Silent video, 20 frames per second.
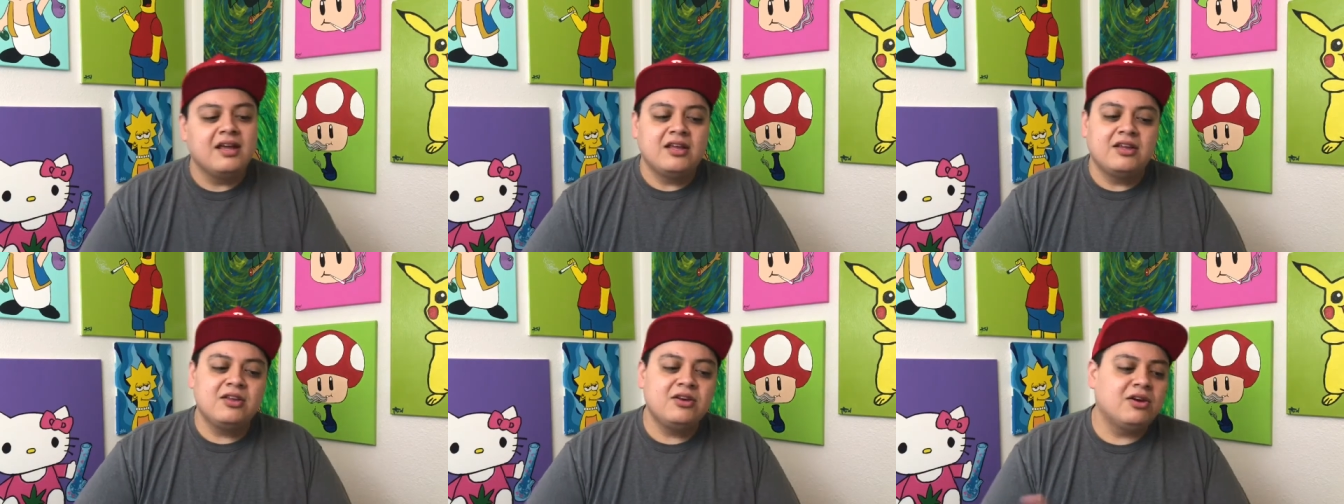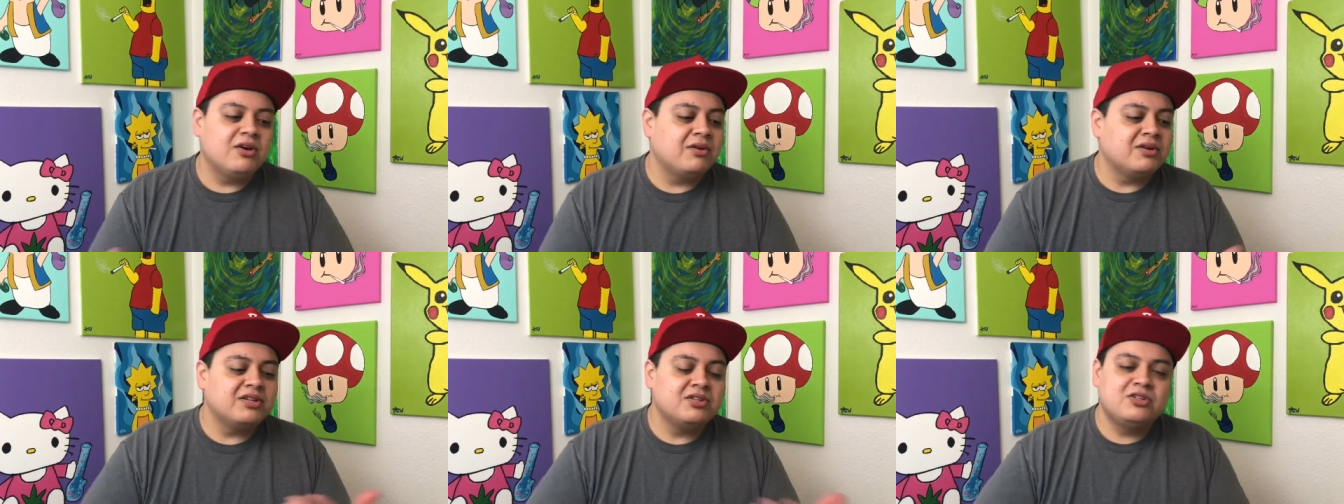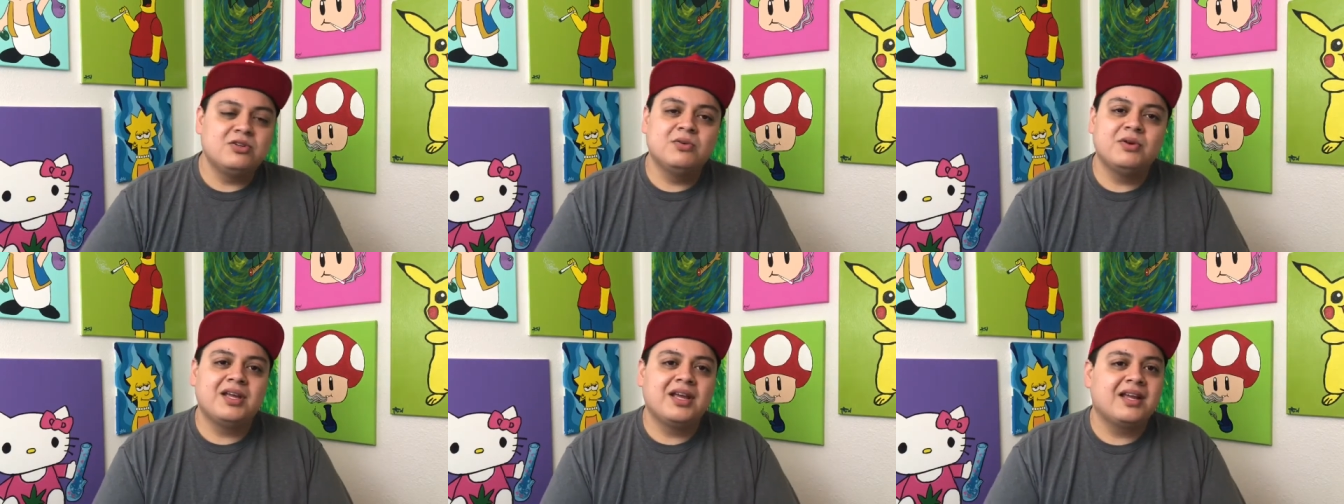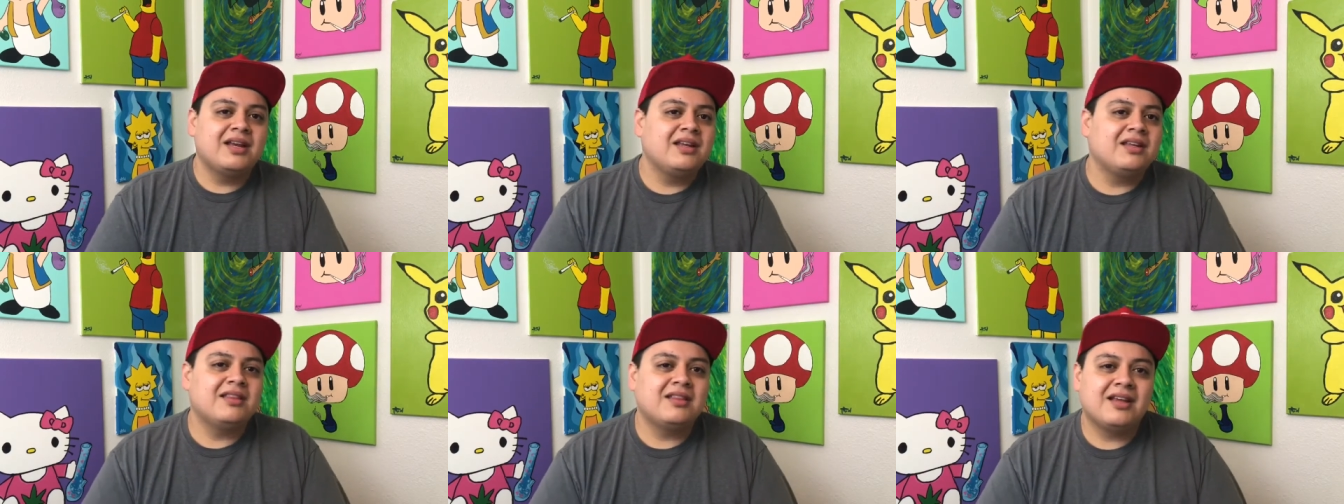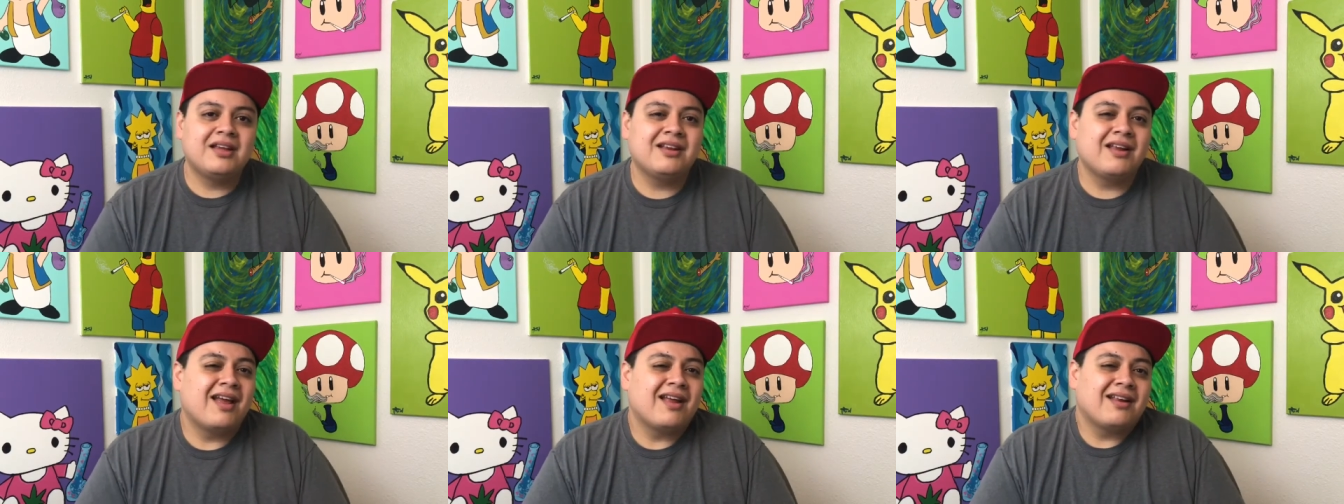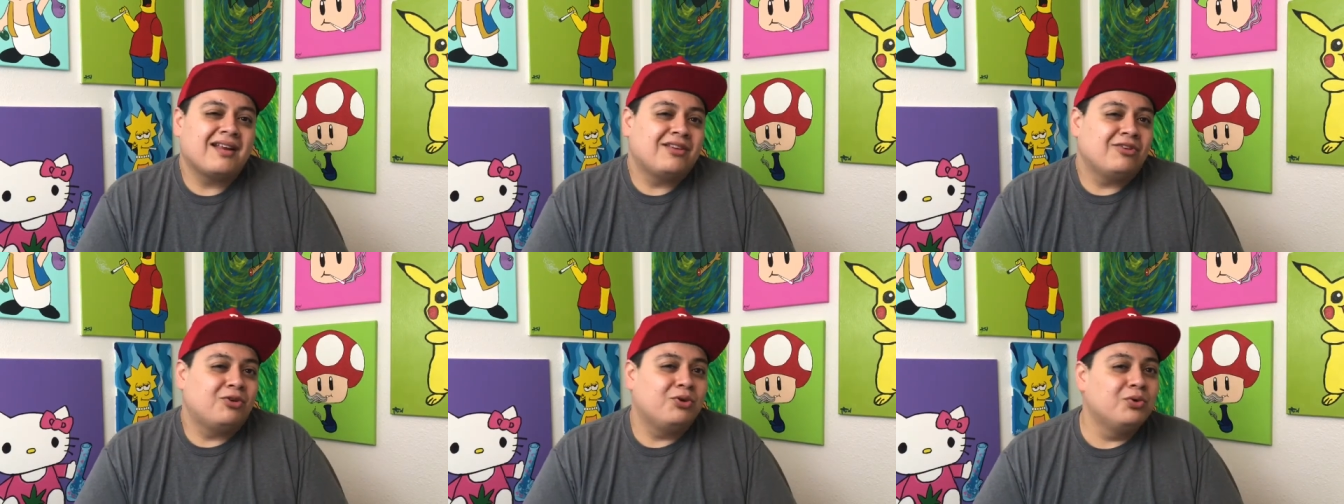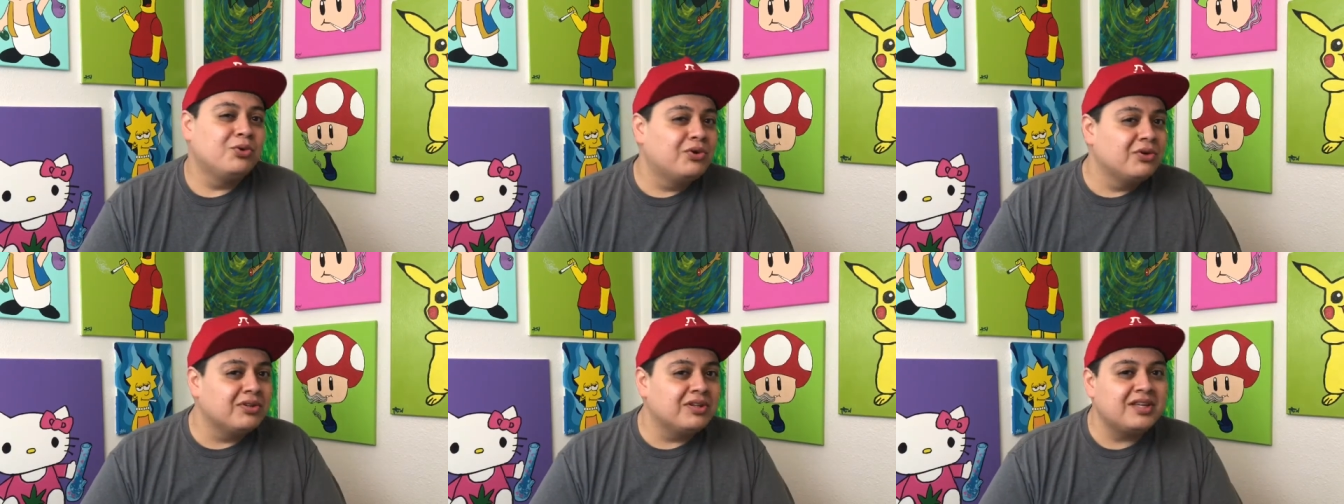you know, and doing anything and
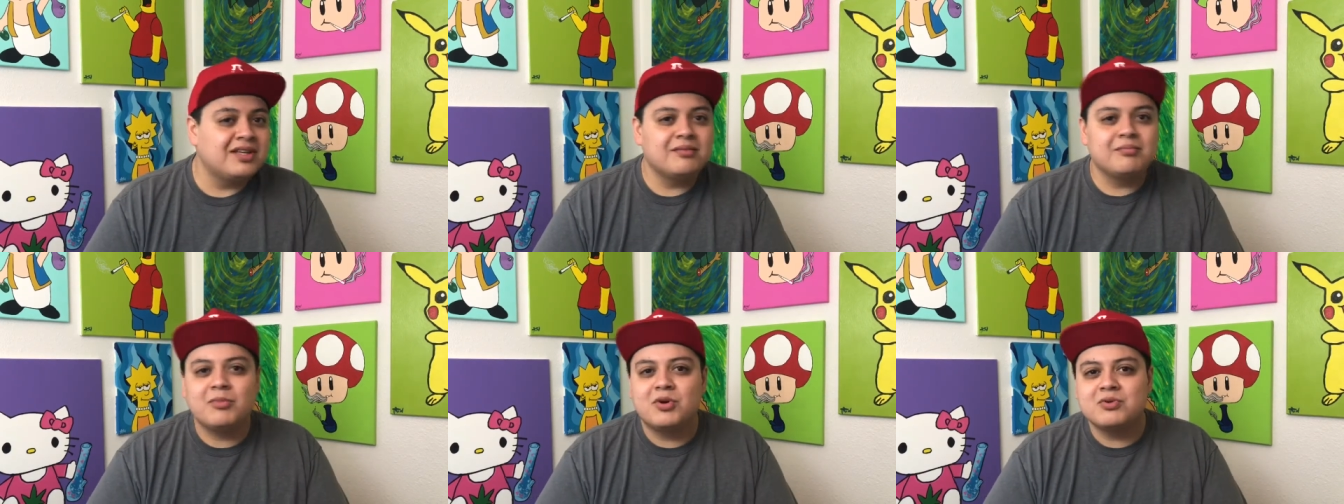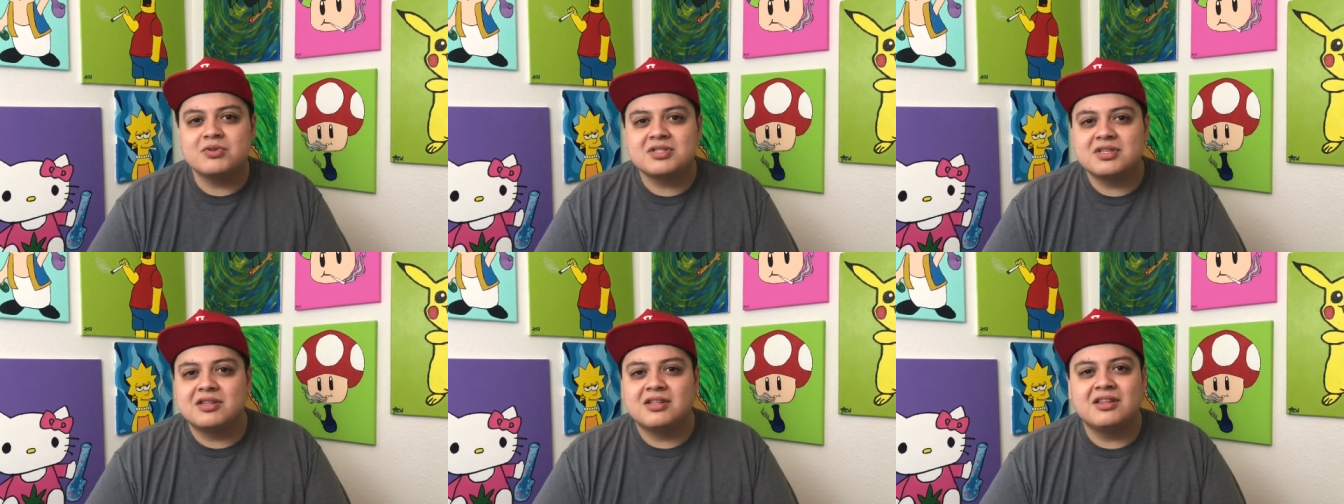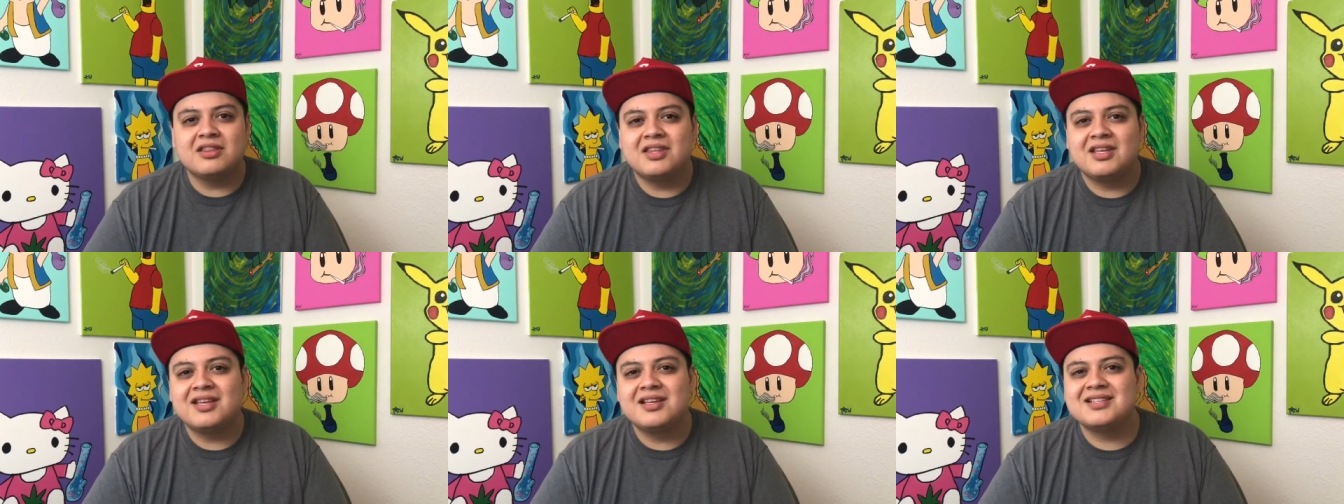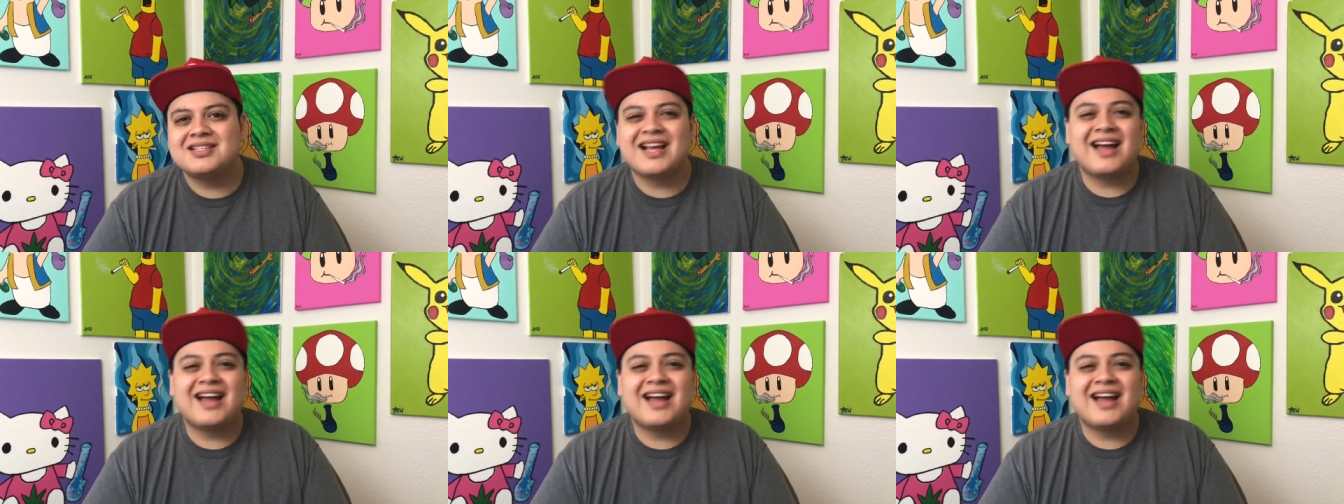Googling most of the things.